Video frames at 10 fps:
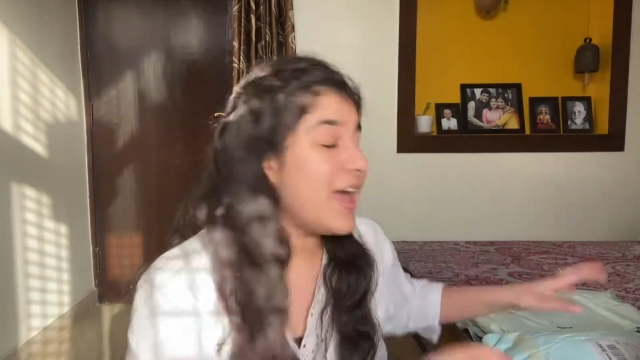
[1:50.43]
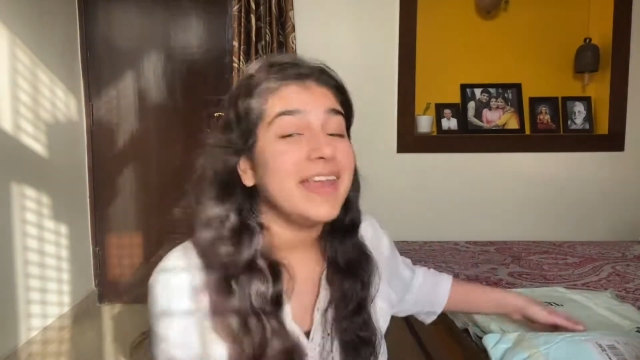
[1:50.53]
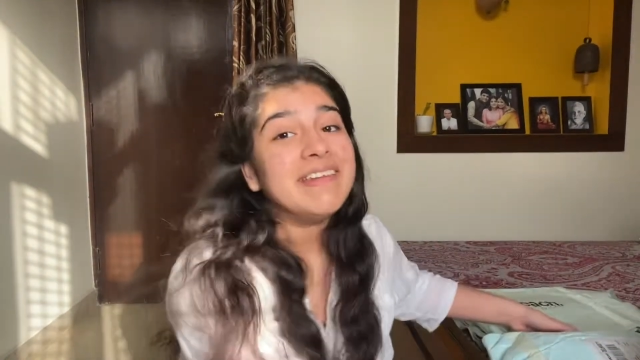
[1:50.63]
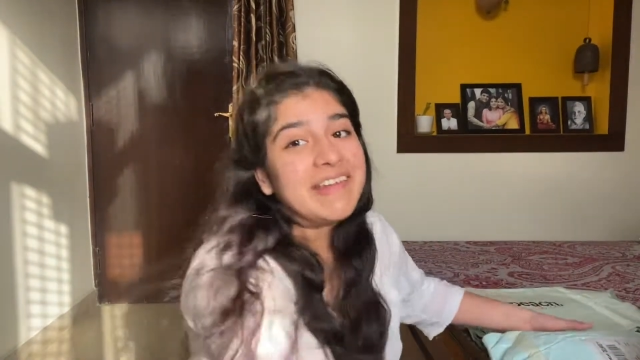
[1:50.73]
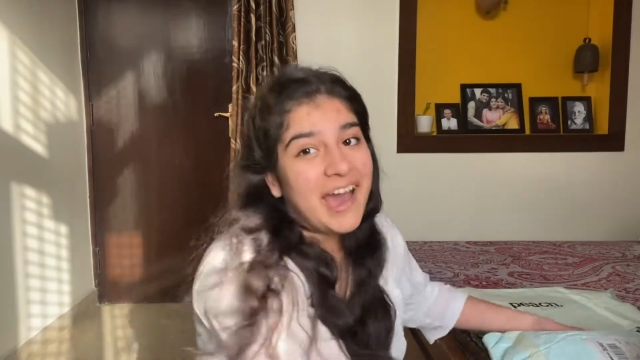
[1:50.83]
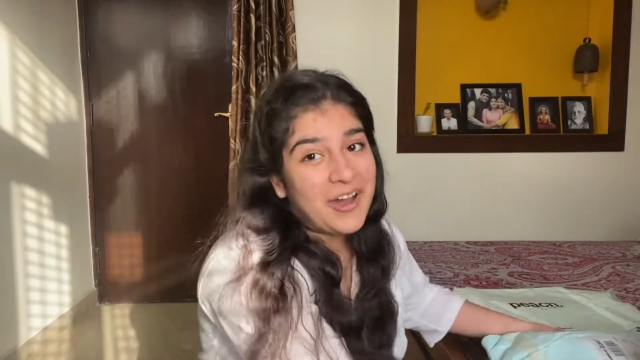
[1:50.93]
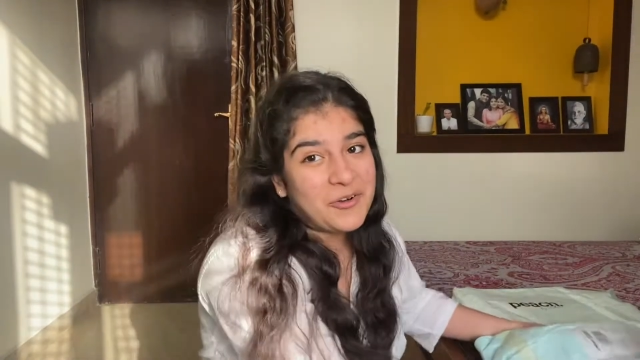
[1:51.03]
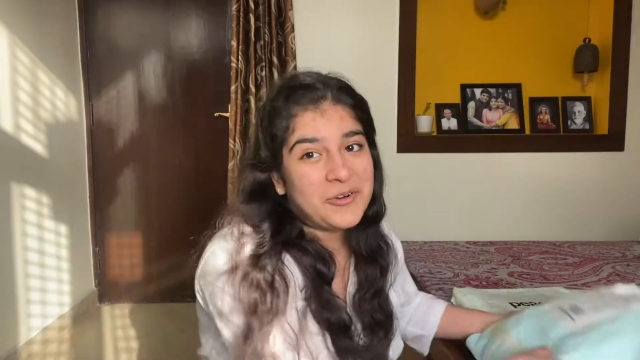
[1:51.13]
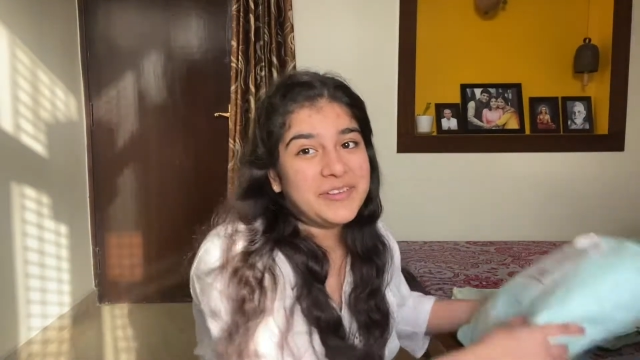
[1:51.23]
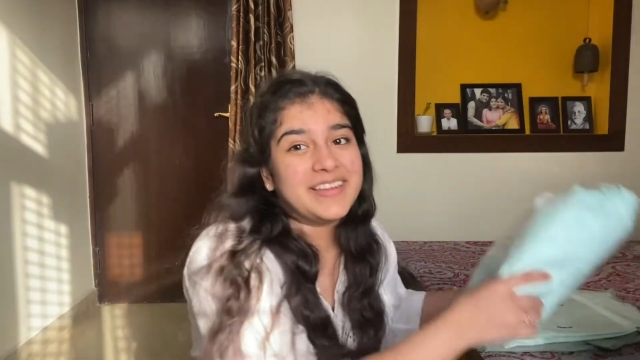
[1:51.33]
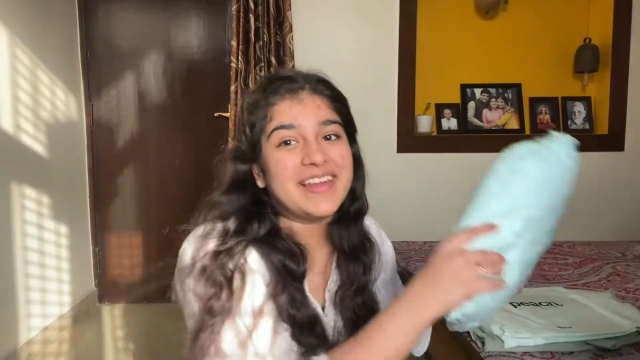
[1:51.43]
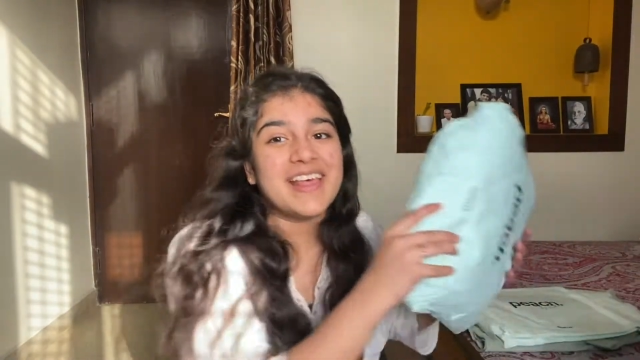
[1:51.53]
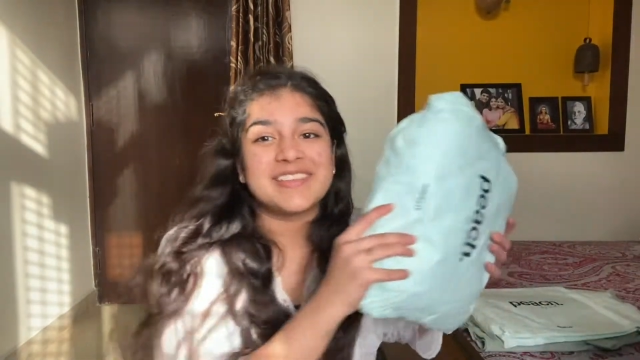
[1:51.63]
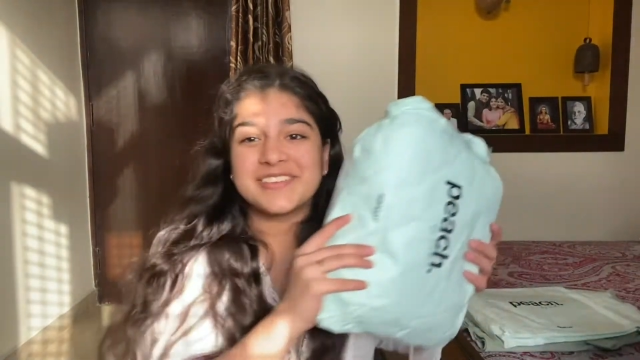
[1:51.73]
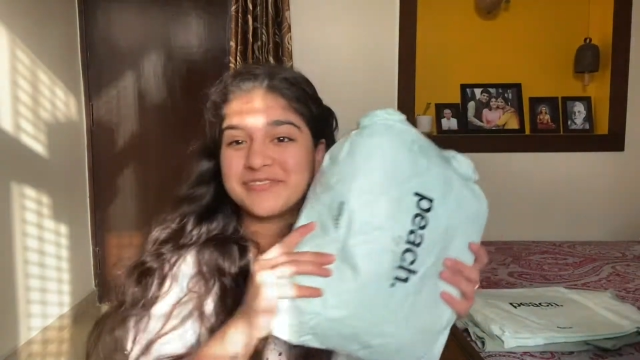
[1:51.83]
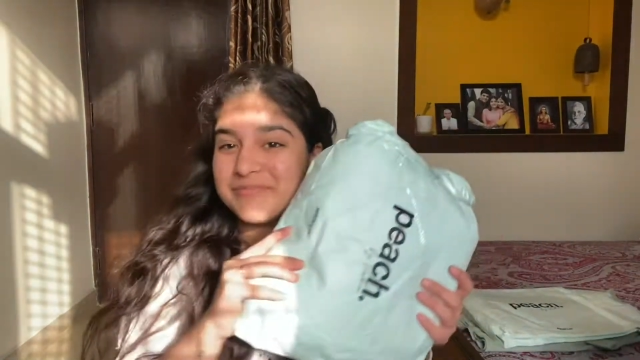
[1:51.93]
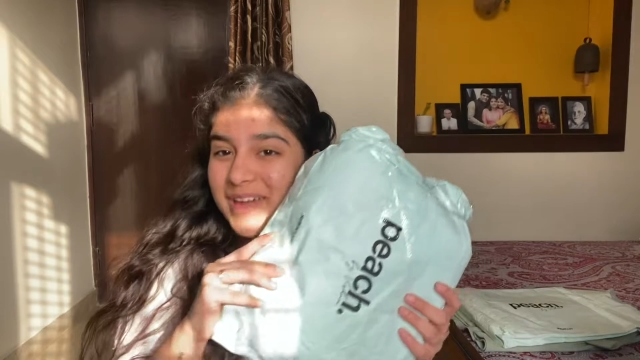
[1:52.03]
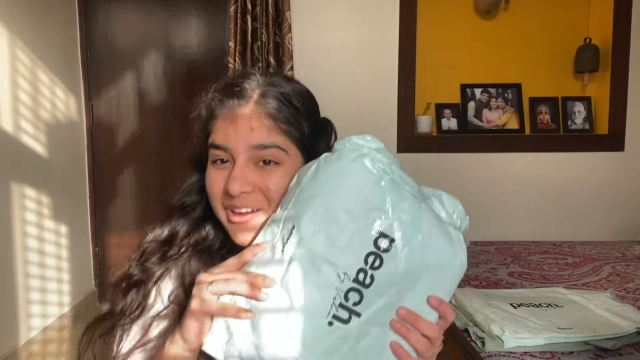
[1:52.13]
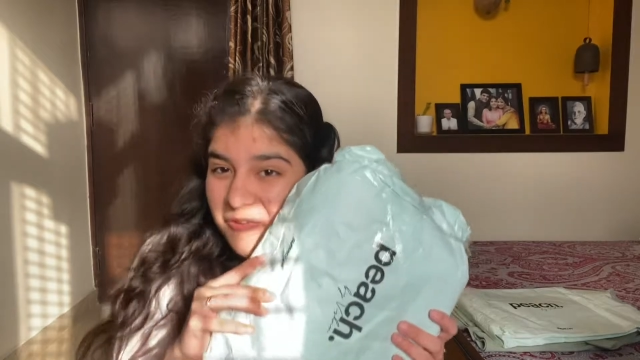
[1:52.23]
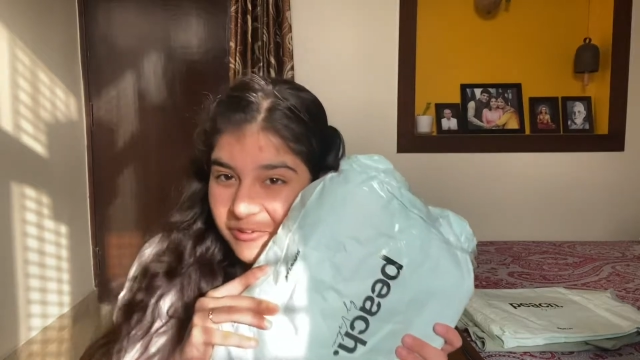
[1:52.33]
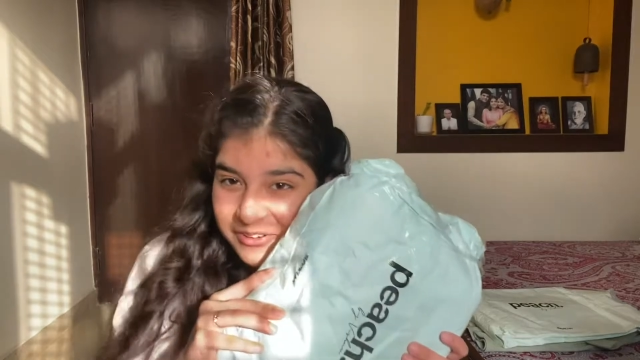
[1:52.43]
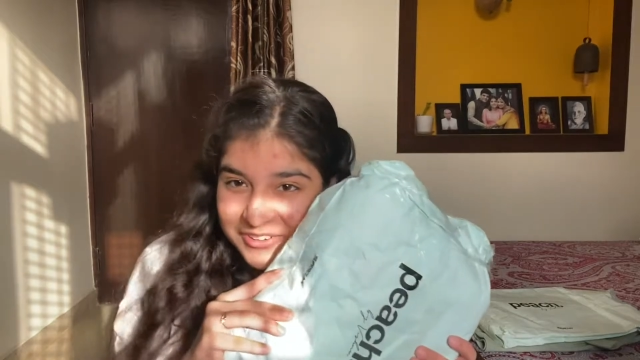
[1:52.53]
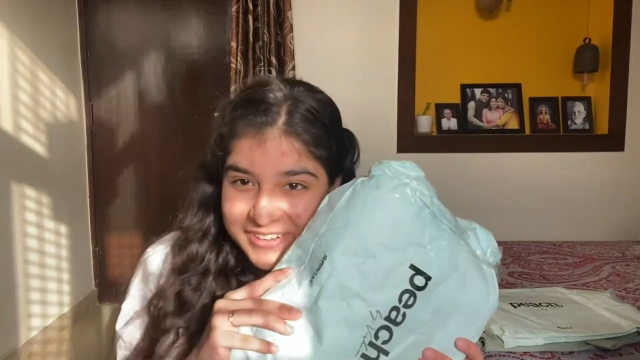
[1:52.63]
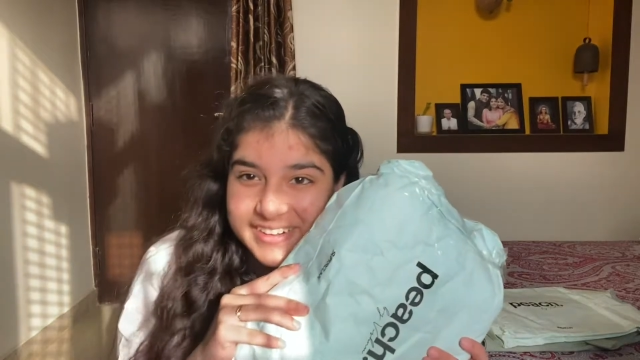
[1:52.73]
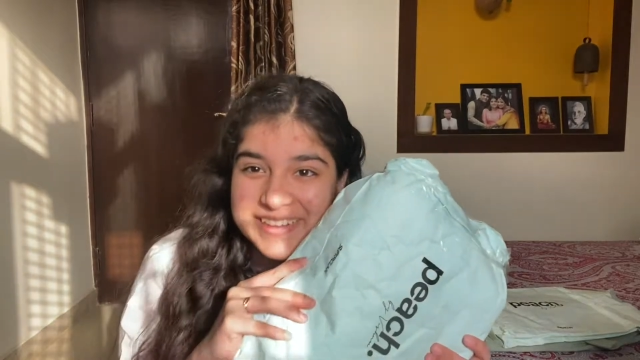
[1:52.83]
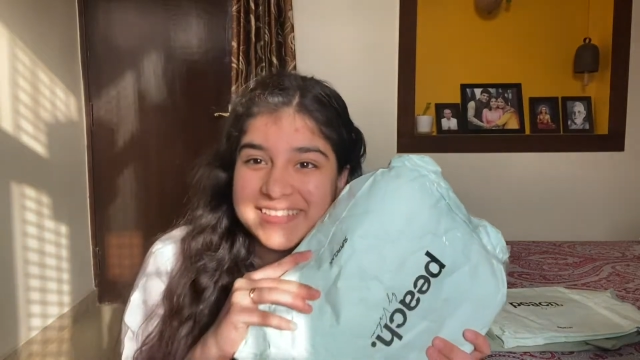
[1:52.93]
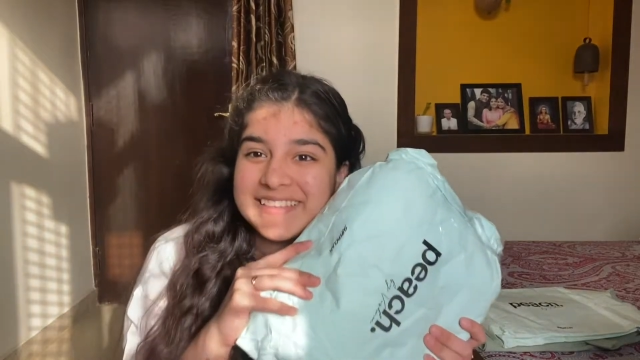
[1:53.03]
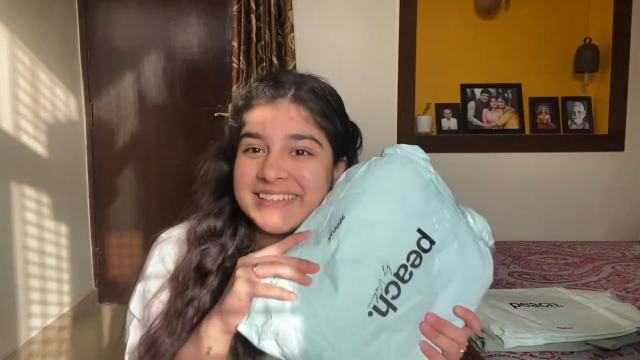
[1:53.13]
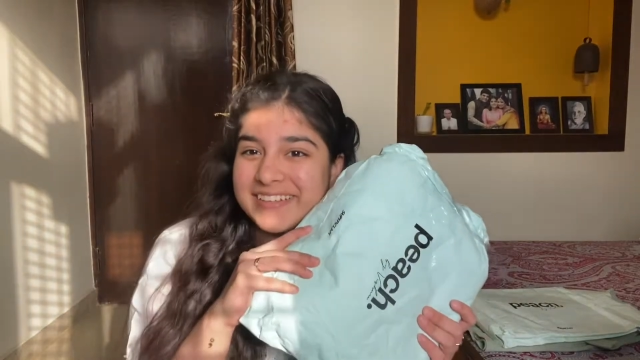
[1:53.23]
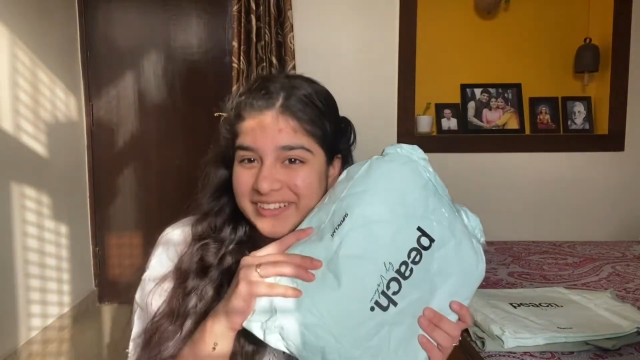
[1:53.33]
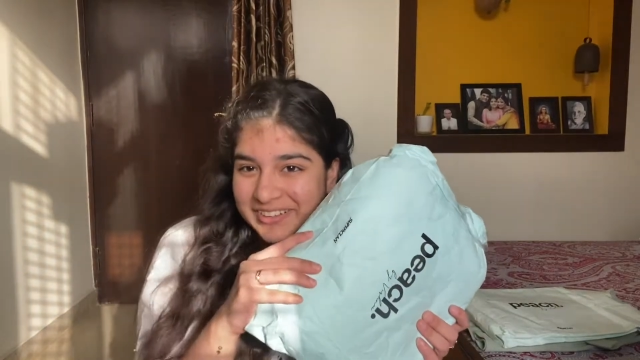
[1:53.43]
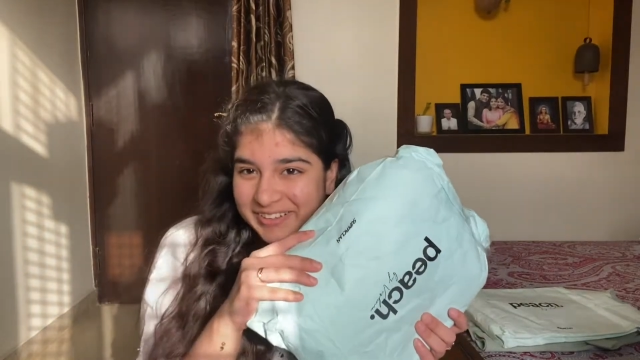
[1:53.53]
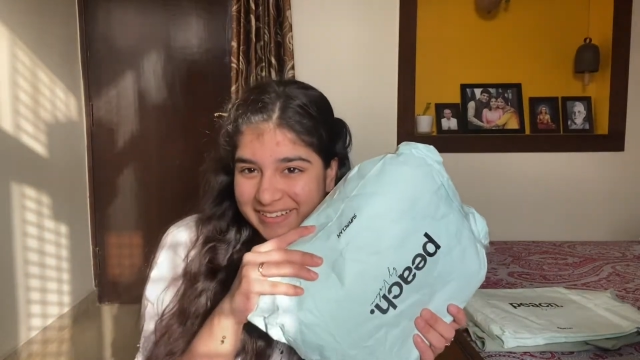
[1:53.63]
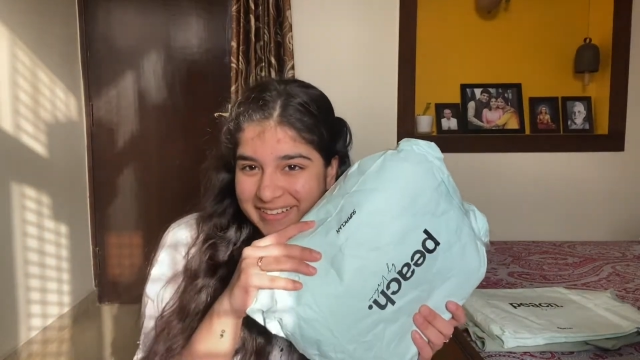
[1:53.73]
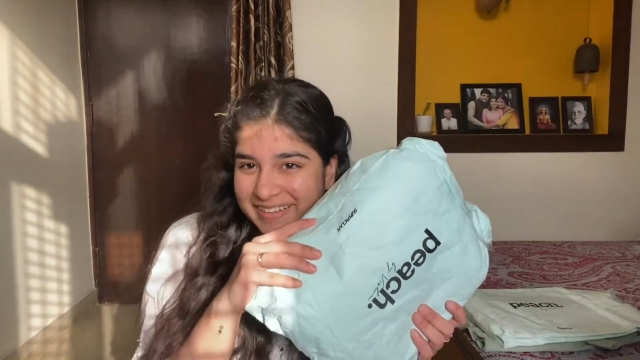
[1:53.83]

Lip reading: and now the rest of my order is here.